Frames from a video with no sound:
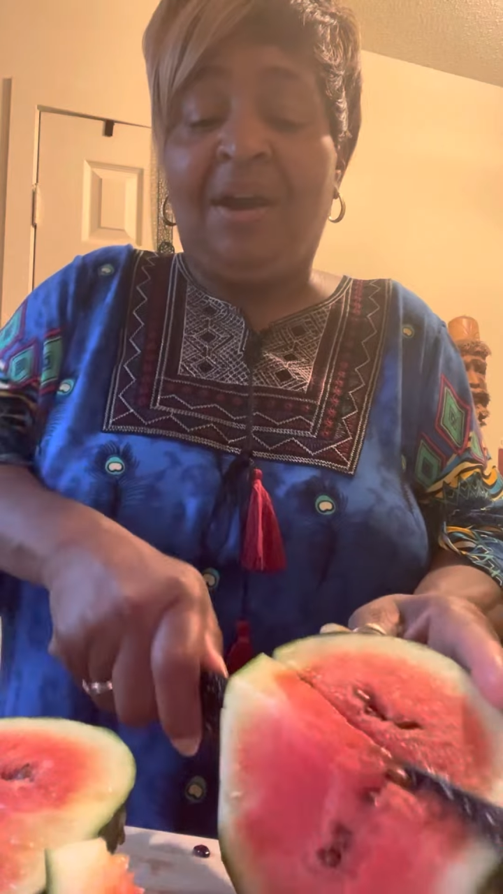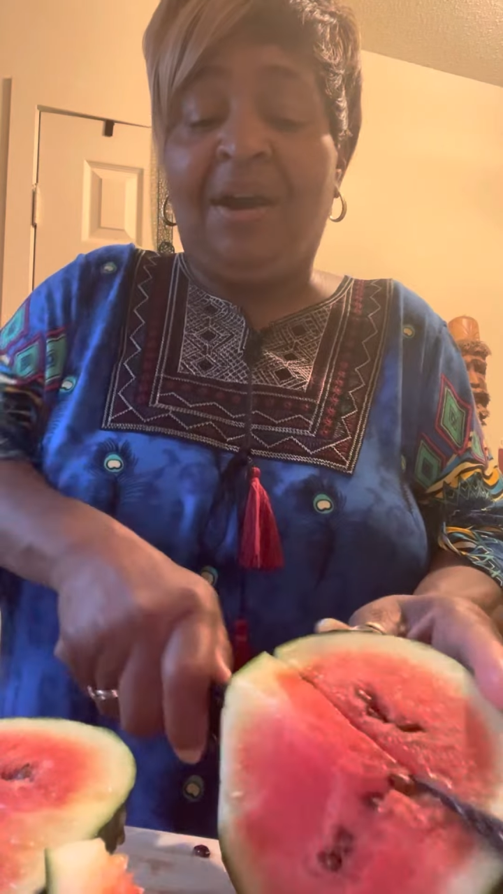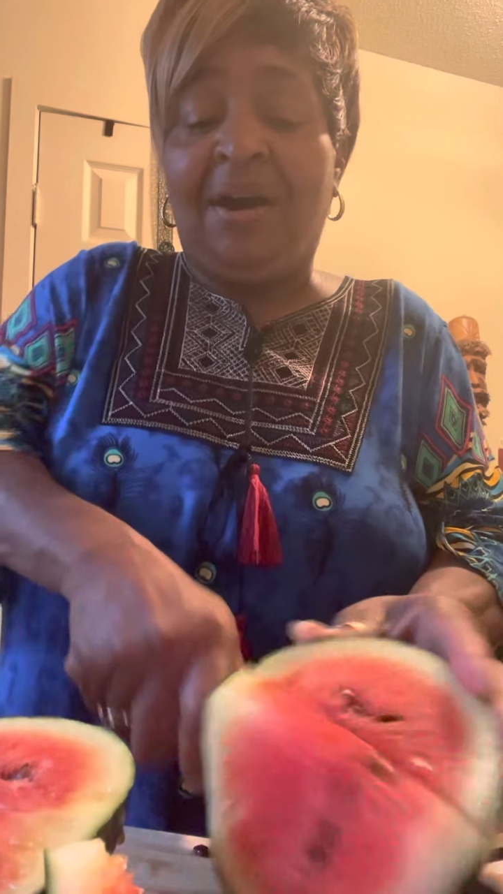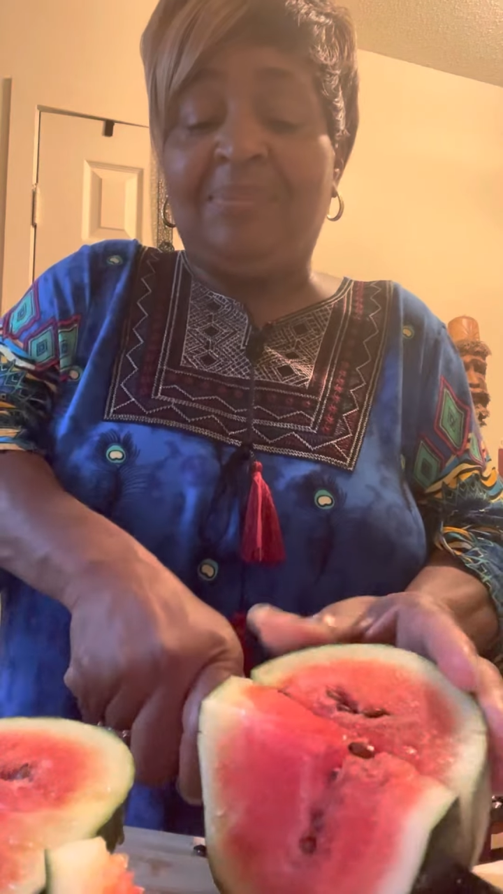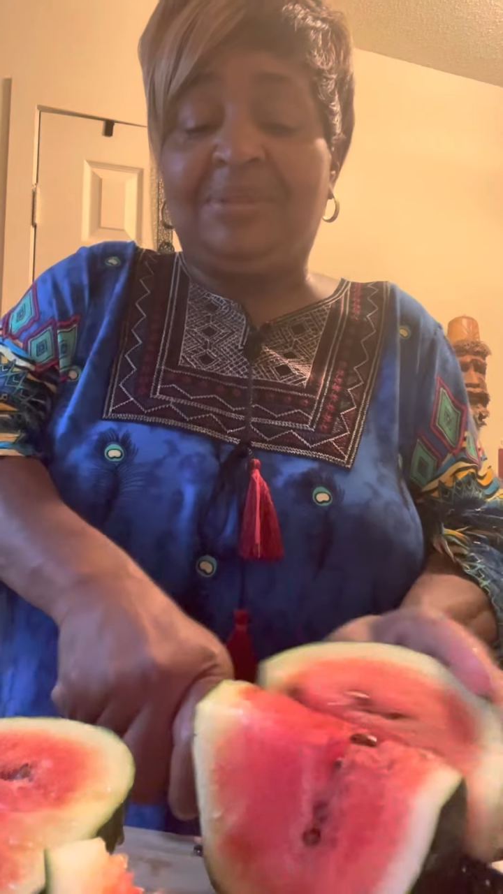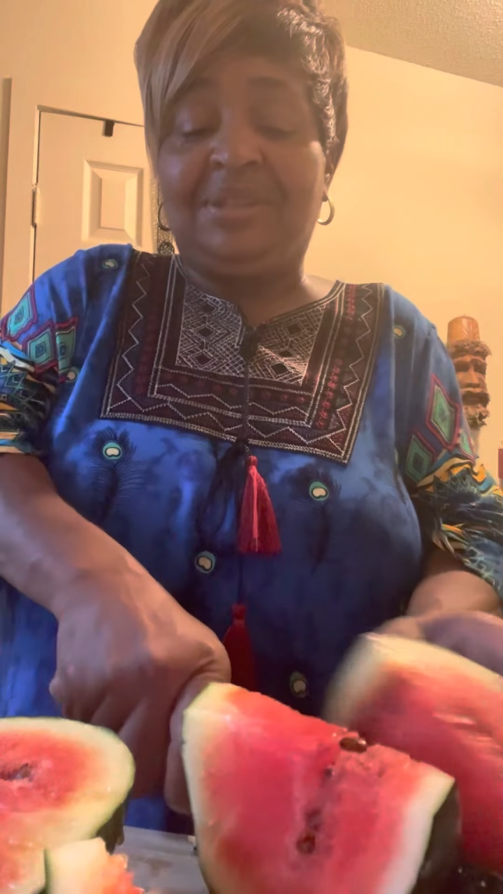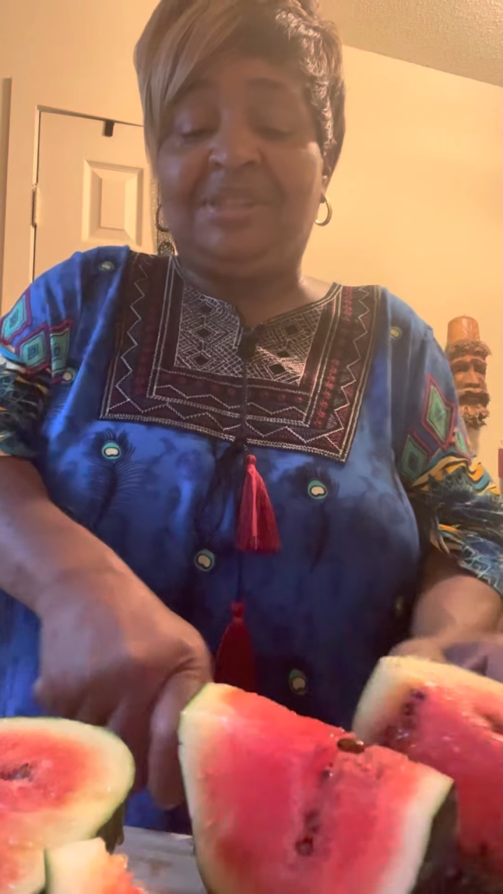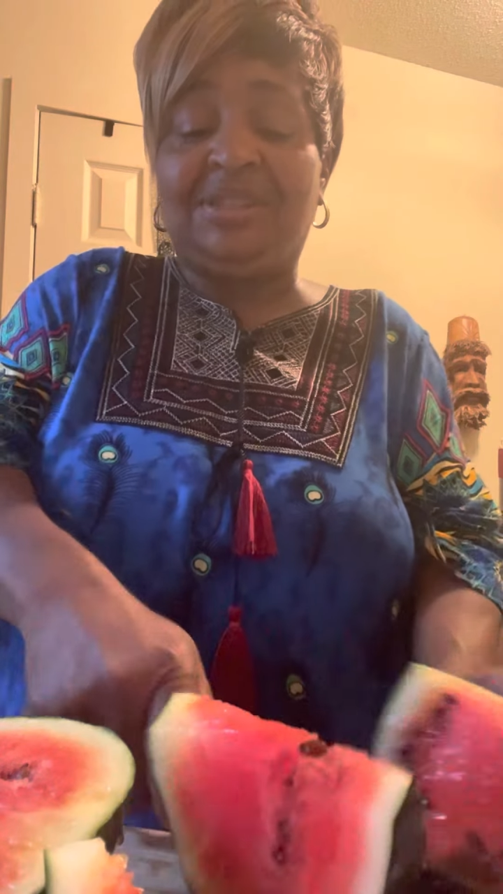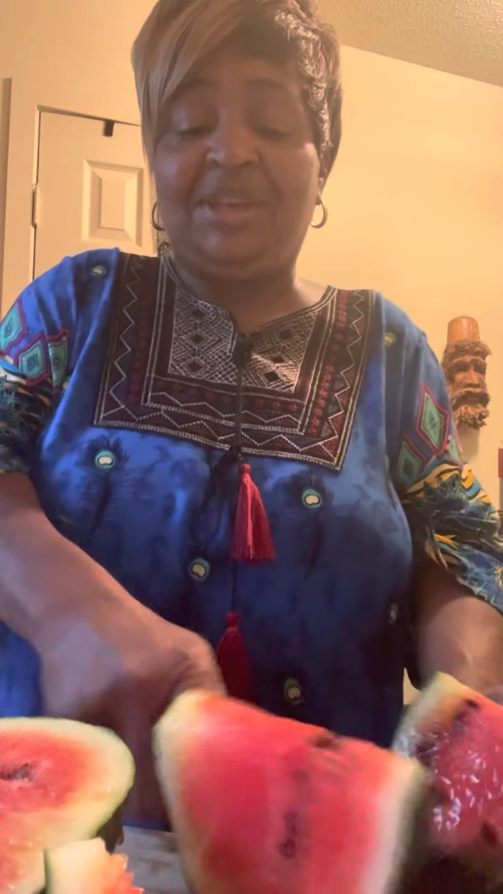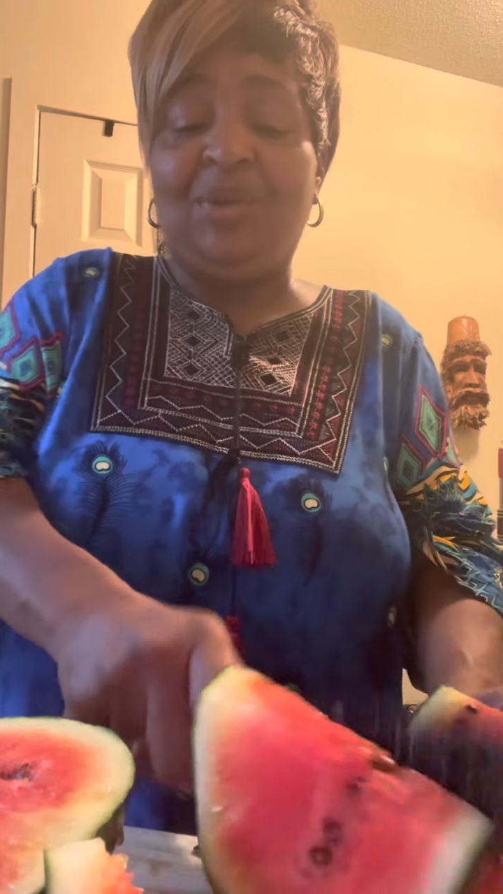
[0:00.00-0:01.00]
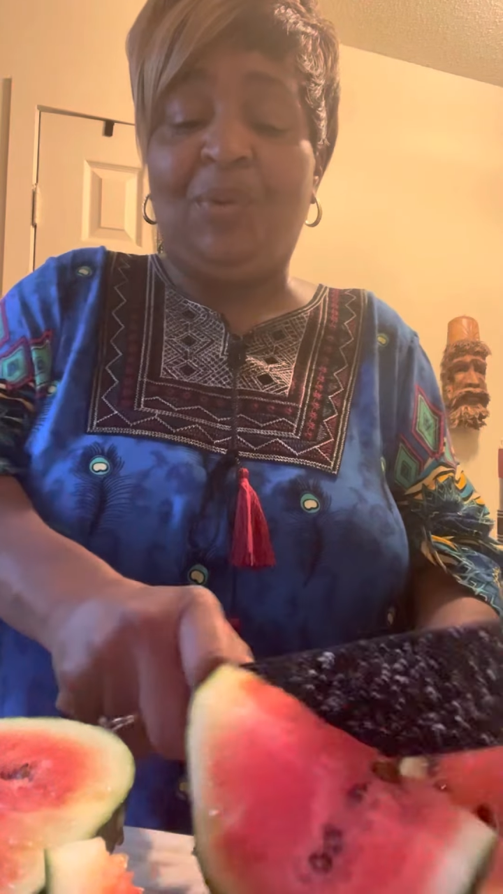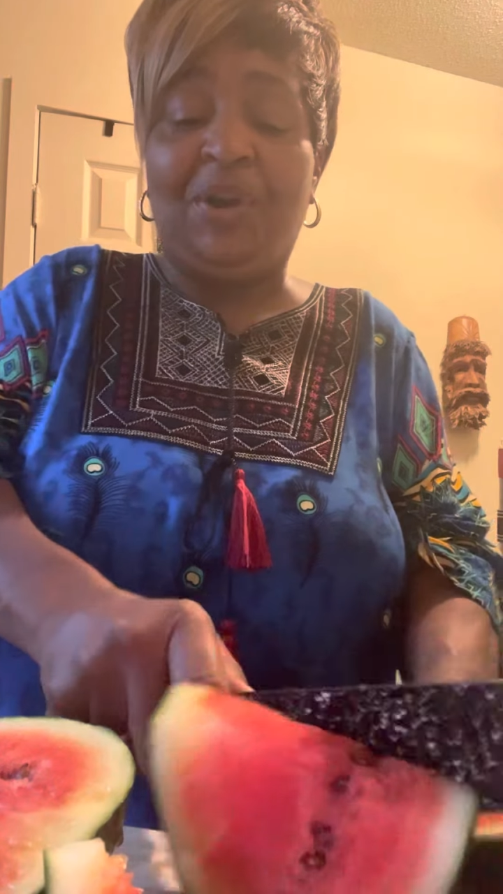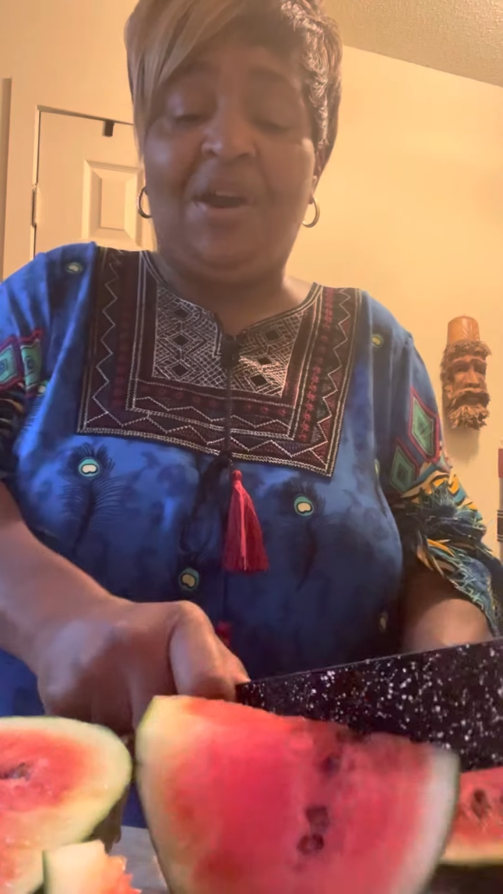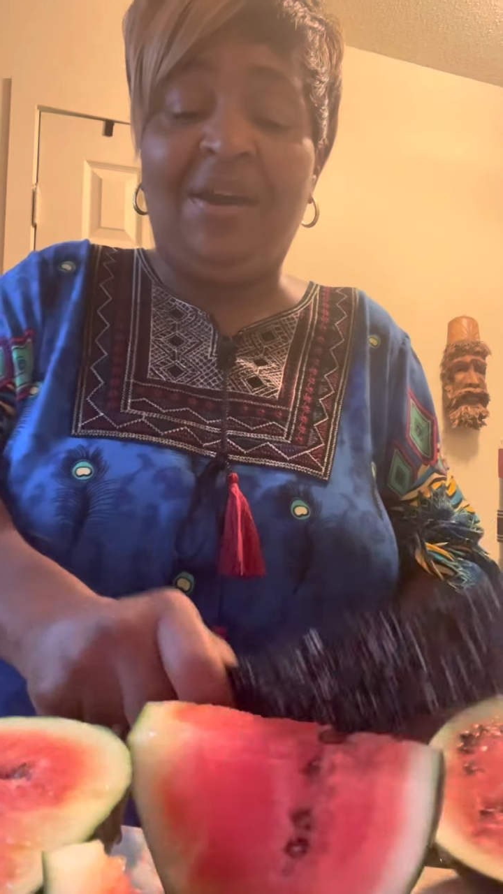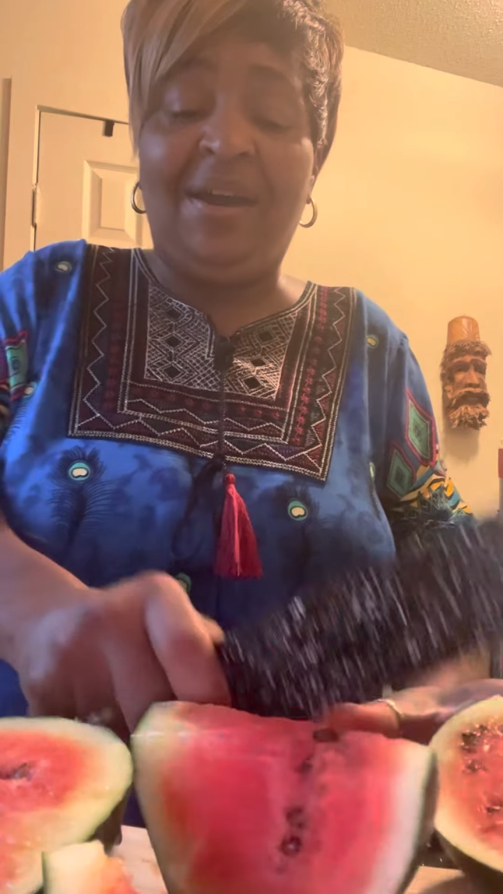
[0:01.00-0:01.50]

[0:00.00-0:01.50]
um, to see what